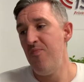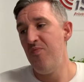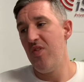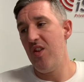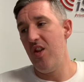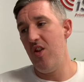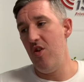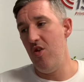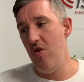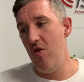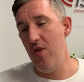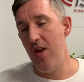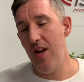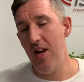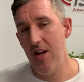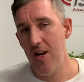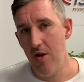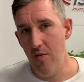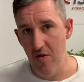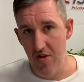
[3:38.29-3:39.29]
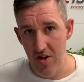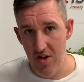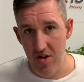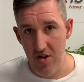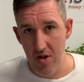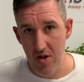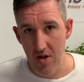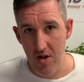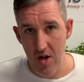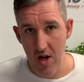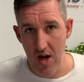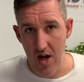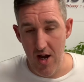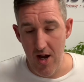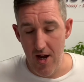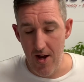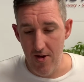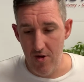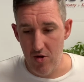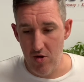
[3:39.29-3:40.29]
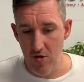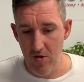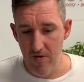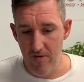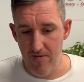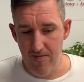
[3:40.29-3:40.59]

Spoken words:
You then end up with this sort of